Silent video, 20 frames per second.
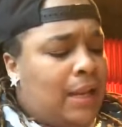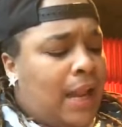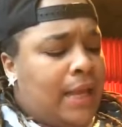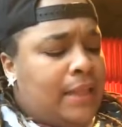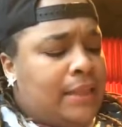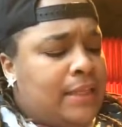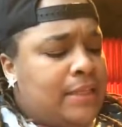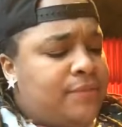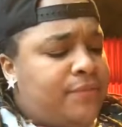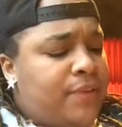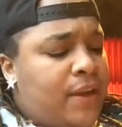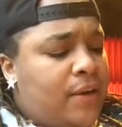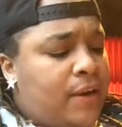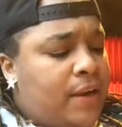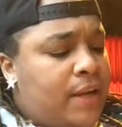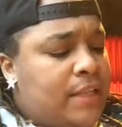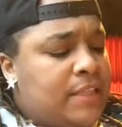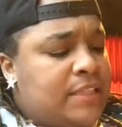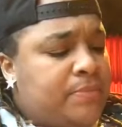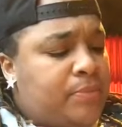like these
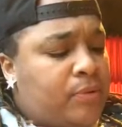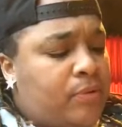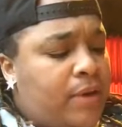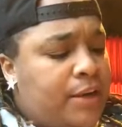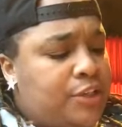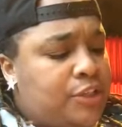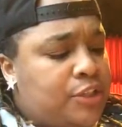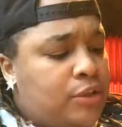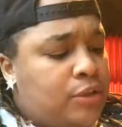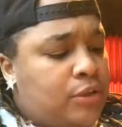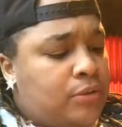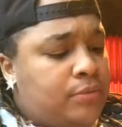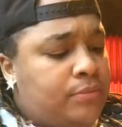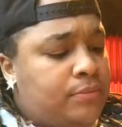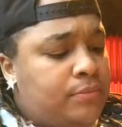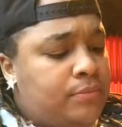very inspirational